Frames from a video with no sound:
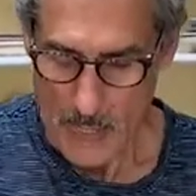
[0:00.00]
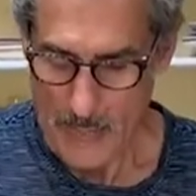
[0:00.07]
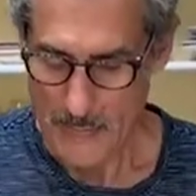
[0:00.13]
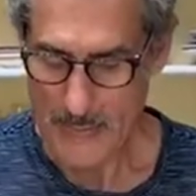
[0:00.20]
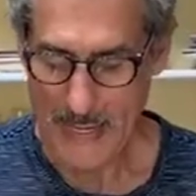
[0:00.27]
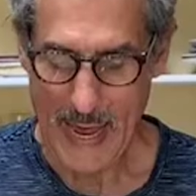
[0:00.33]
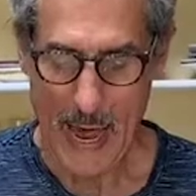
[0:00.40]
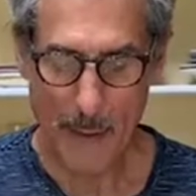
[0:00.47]
The
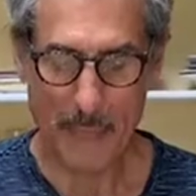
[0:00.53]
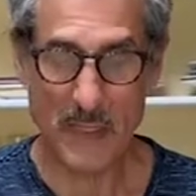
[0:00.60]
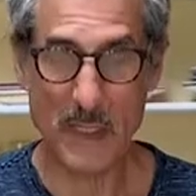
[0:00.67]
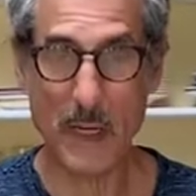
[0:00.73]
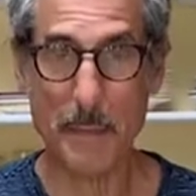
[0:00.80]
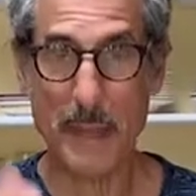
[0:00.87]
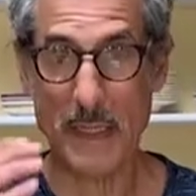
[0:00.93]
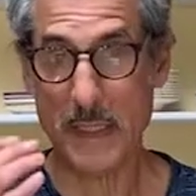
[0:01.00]
cabbage
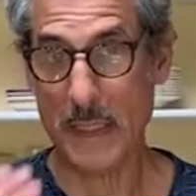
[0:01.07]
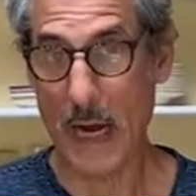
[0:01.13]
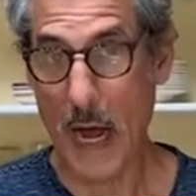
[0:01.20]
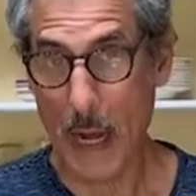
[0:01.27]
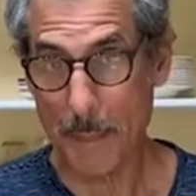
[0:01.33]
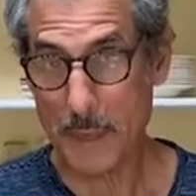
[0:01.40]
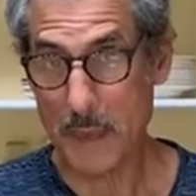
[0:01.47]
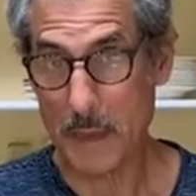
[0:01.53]
can be
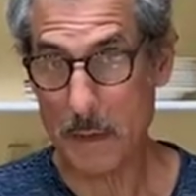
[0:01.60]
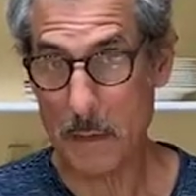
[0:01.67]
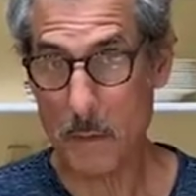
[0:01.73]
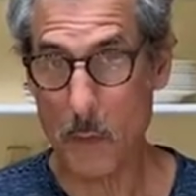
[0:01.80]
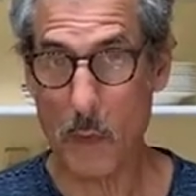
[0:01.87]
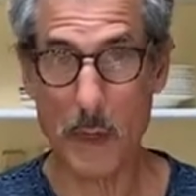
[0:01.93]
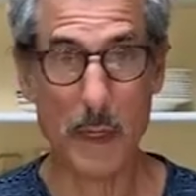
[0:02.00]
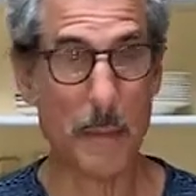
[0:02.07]
chopped
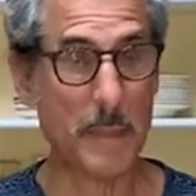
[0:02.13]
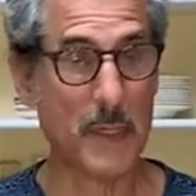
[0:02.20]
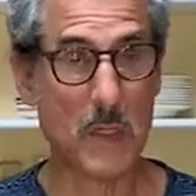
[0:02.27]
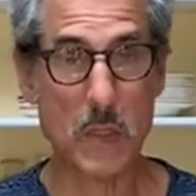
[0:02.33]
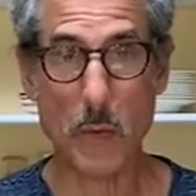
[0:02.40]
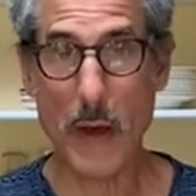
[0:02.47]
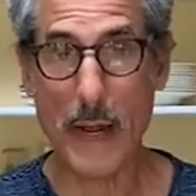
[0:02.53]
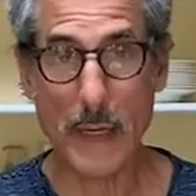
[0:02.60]
or it can be
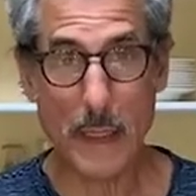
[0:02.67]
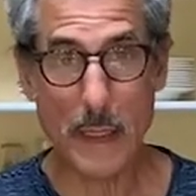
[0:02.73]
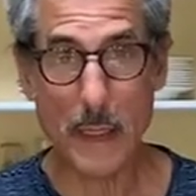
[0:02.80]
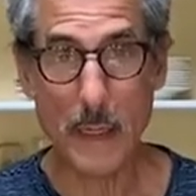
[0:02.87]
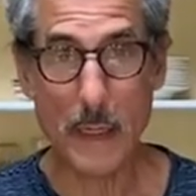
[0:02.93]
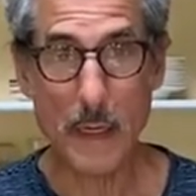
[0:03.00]
shredded.